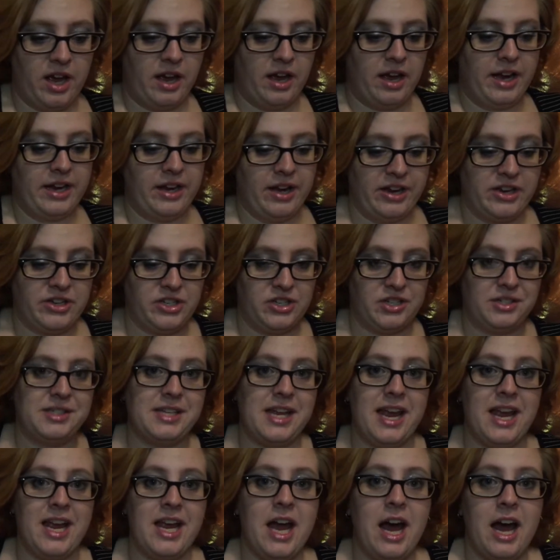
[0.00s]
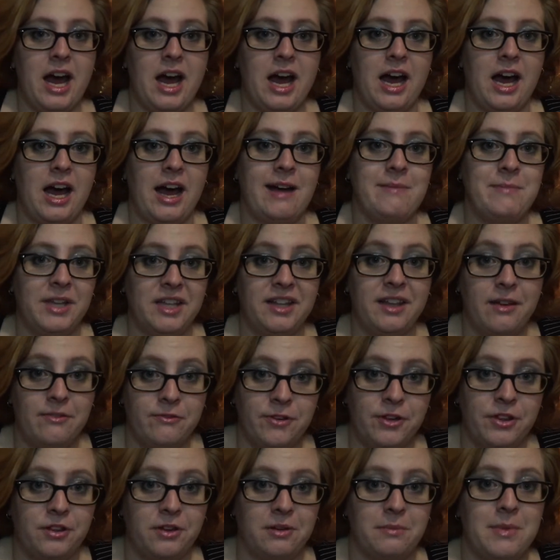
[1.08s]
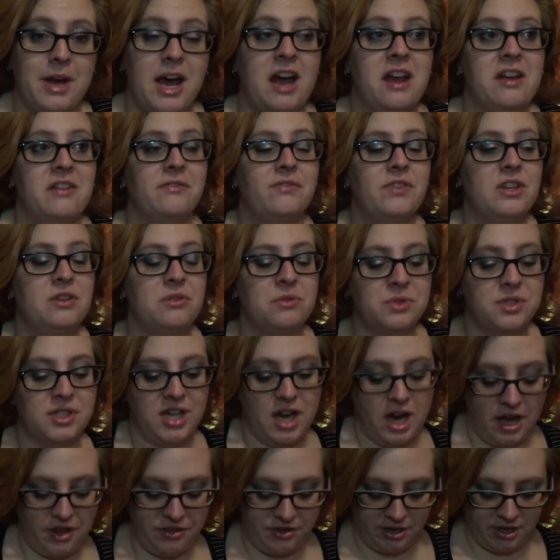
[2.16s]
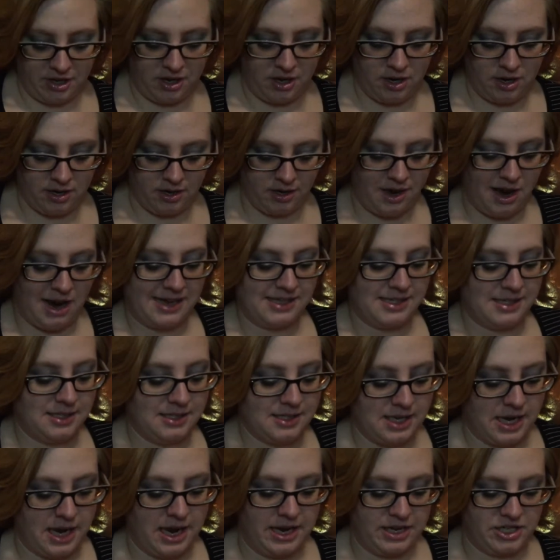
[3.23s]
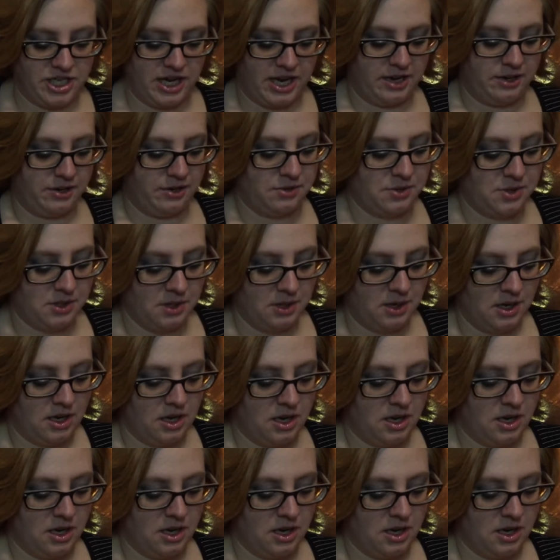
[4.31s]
I gotta just say, I'm in love with them. I've used other Essence eyeshadows.